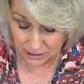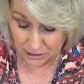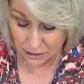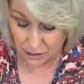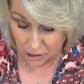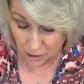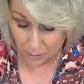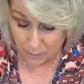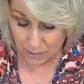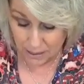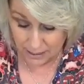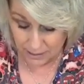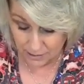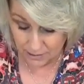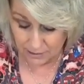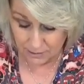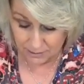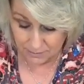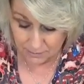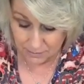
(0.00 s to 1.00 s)
you know,
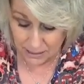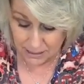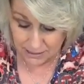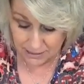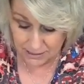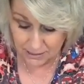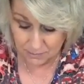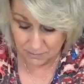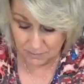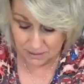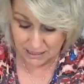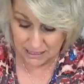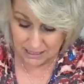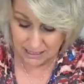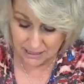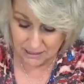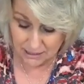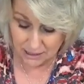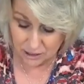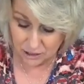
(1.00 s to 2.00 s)
make make some
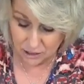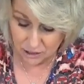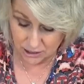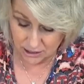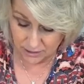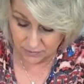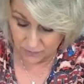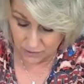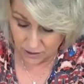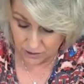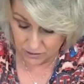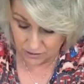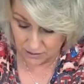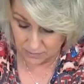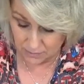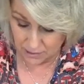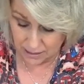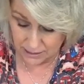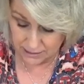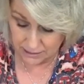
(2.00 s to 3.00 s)
things just give y'all
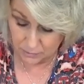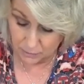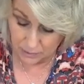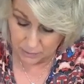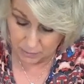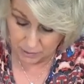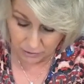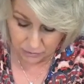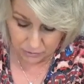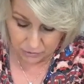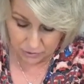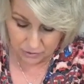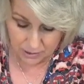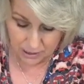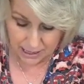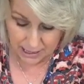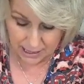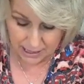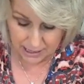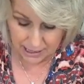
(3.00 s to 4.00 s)
some idea we both do
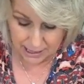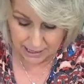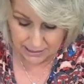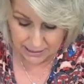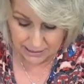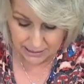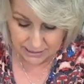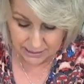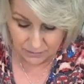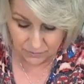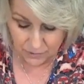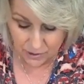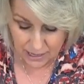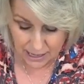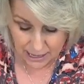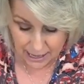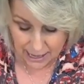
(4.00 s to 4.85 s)
that ideas of